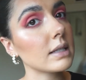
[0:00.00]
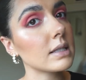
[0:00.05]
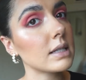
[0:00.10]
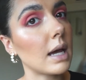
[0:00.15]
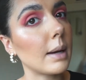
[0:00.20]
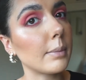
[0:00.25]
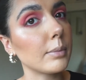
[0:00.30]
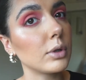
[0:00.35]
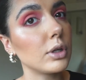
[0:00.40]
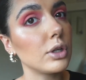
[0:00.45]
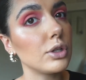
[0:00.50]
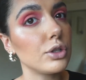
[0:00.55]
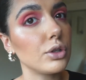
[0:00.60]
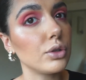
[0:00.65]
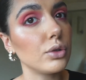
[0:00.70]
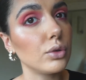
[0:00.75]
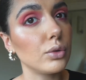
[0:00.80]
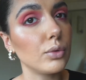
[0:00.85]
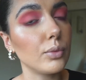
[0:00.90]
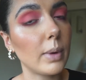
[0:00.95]
I'm going to
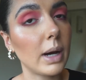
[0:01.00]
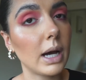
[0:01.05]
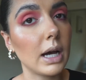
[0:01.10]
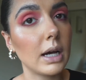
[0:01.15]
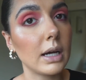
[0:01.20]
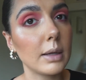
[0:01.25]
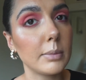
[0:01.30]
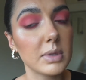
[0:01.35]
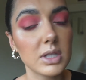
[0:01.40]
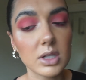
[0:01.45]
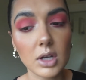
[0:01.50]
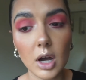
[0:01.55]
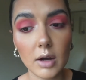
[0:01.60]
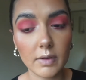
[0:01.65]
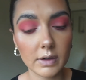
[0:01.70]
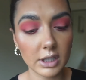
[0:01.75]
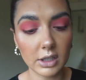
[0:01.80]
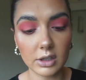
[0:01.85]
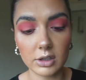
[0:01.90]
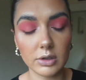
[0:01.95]
do my
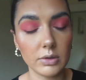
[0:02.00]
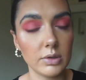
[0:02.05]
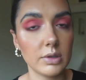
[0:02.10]
mascara. You can use